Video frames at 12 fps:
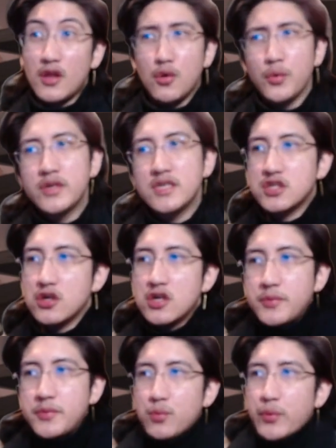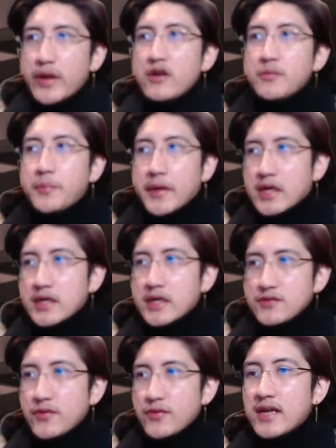which is gonna be weird
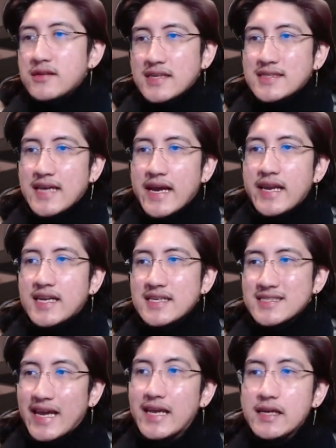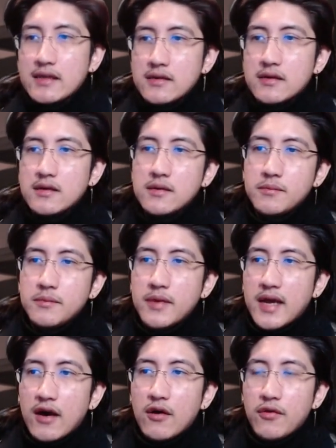because, right, Titanic is 8
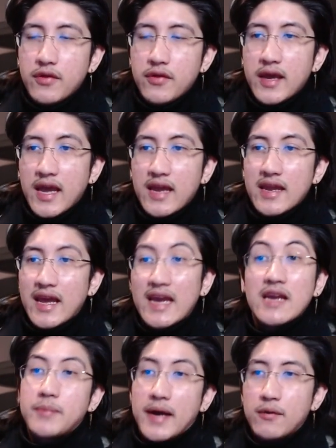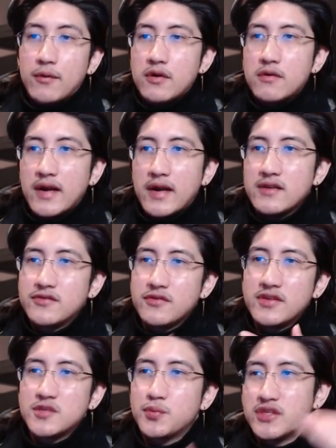health and 8 power, right? So
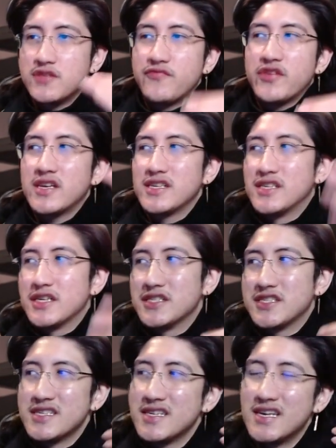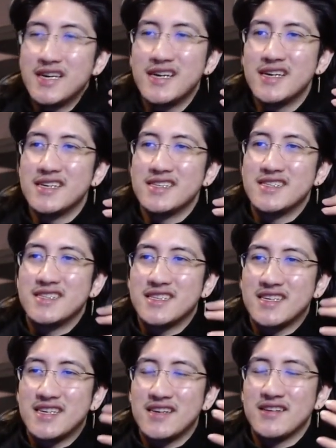this specifically doesn't
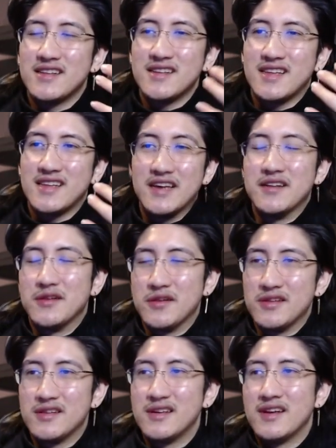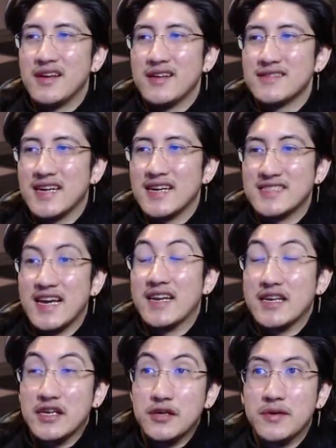kill
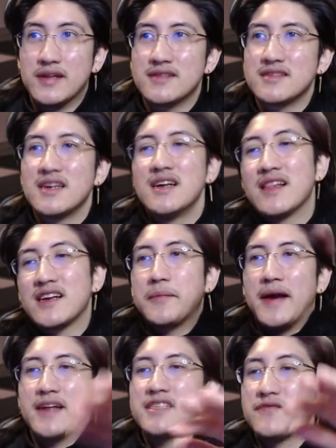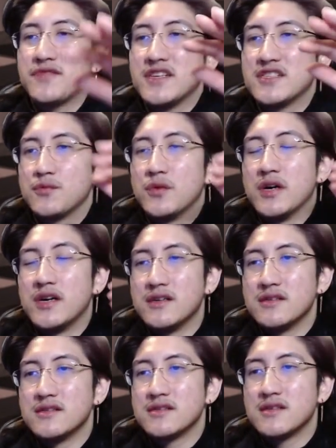Titanic units. Like imagine if this
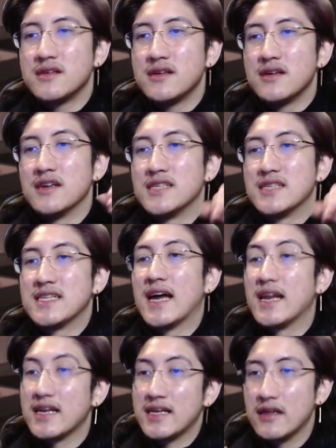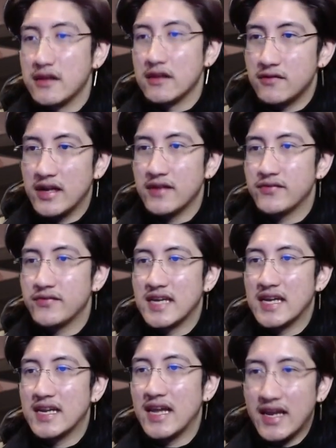was a Titanic killer, right? If this
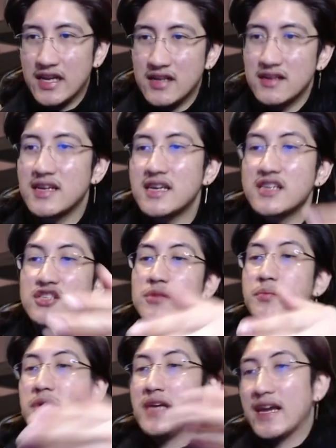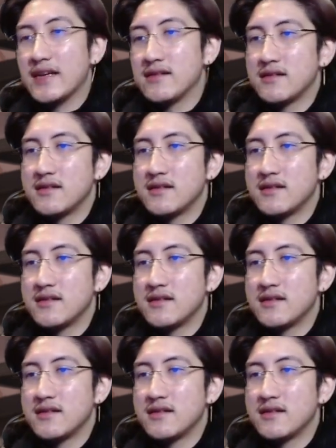had 8, like it should be 8